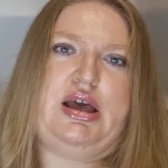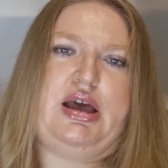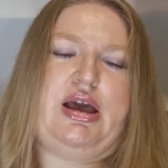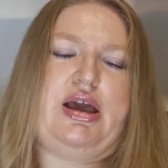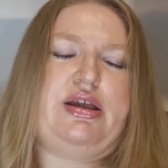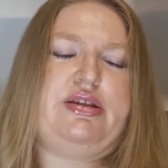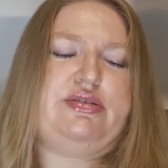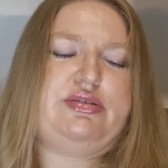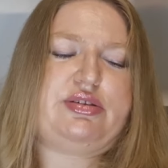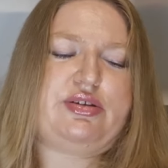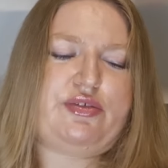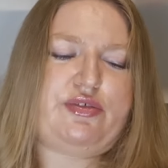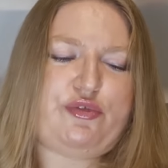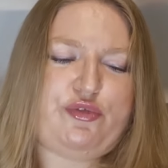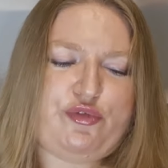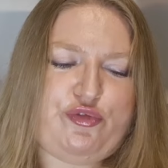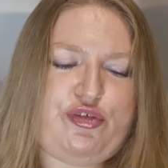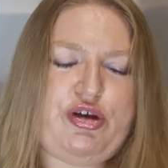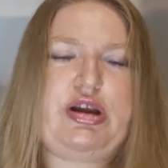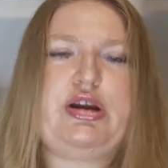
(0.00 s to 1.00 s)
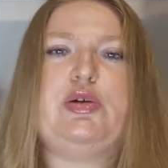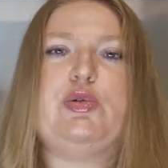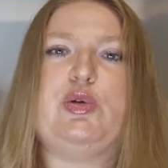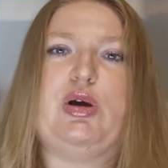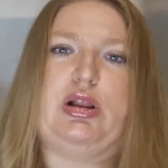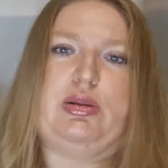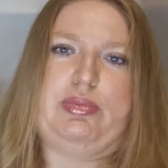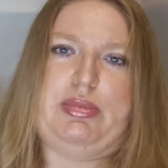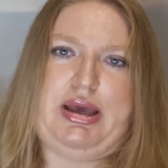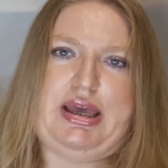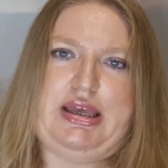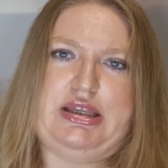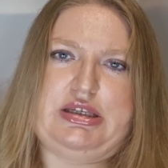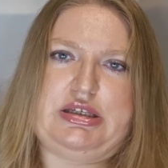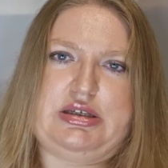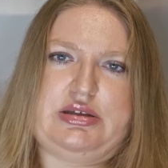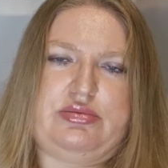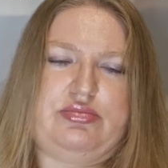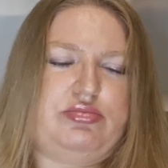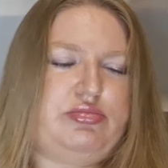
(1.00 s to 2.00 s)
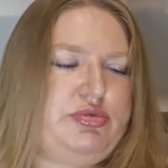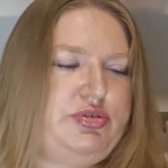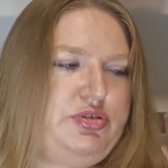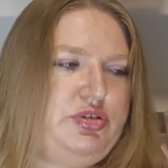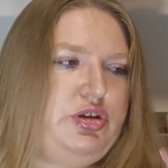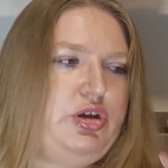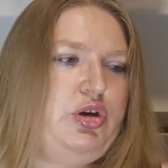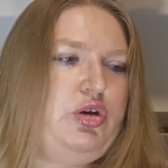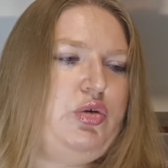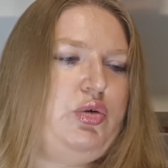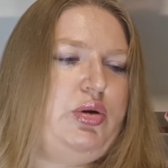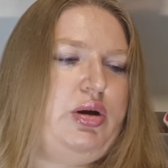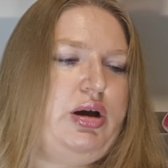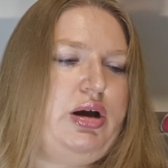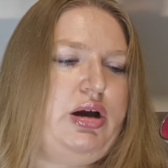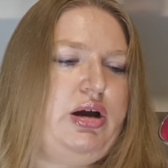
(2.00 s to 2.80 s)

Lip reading: It's very well made. So